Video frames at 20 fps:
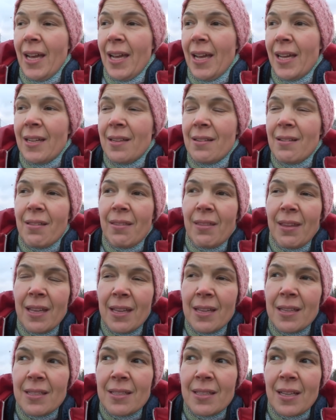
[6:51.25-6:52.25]
And the
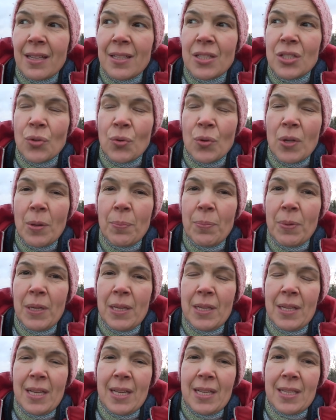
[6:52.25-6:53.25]
thing is that soya
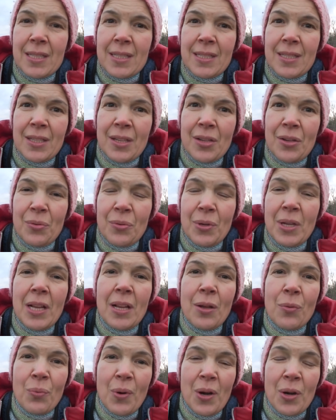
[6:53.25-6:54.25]
bean is
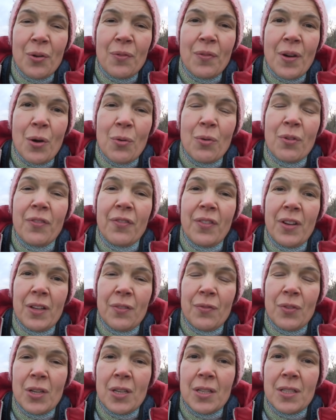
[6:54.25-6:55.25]
really one of our
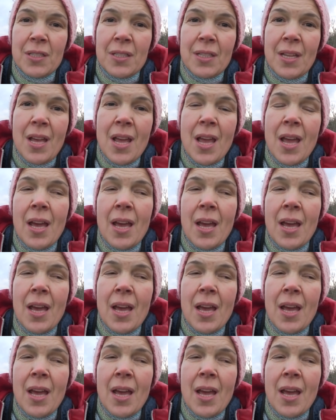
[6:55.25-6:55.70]
favorites.